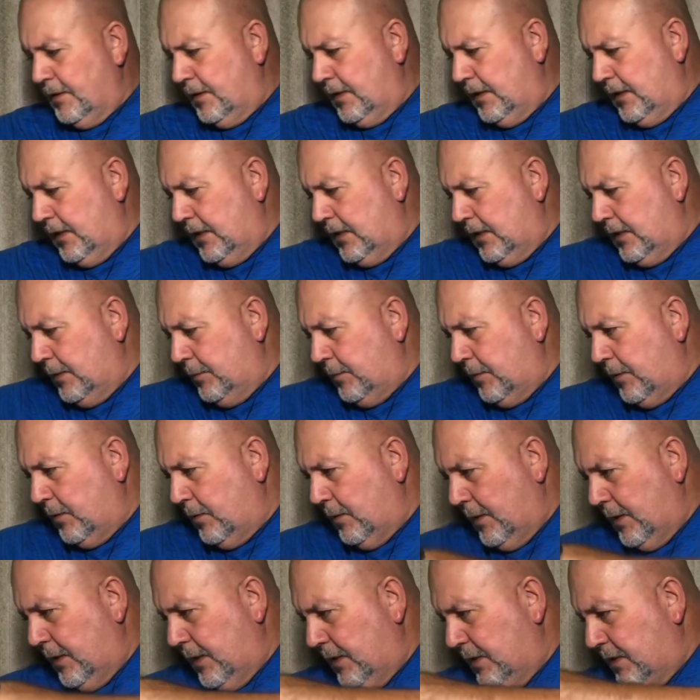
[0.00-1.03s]
And let me
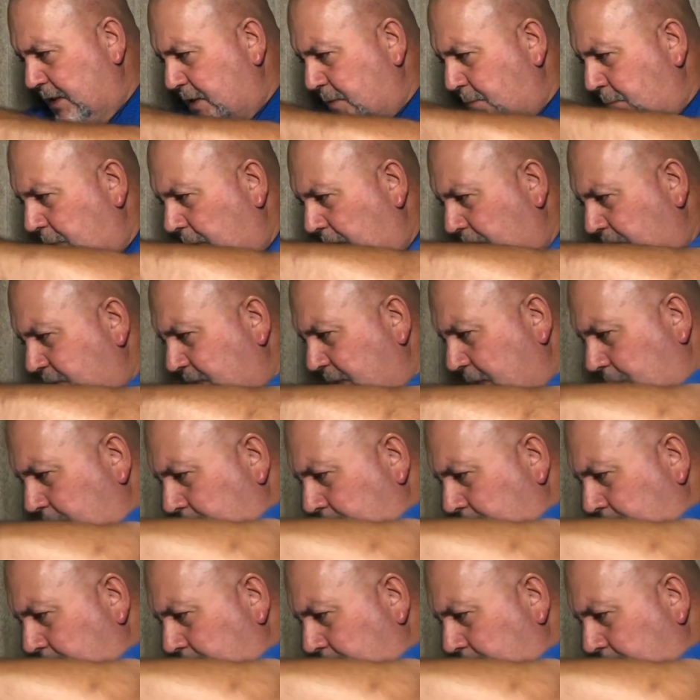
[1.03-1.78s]
get the box out of